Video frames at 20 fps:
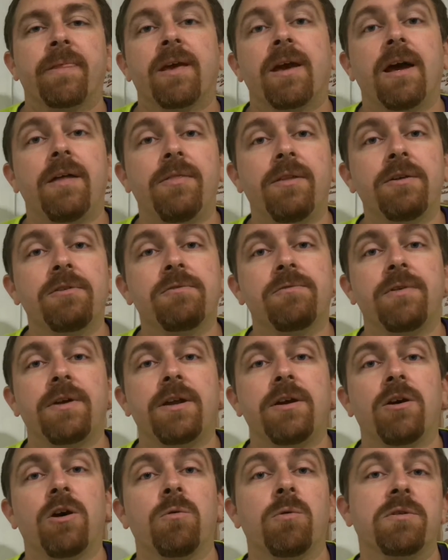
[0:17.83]
In this
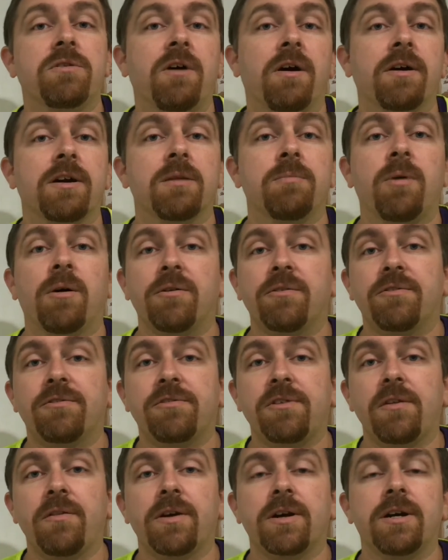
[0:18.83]
video, we're talking about
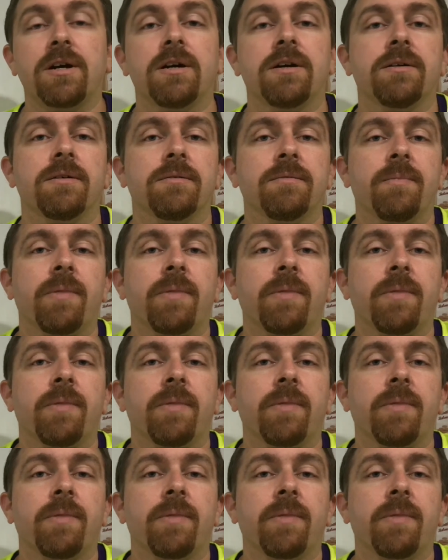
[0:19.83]
silica.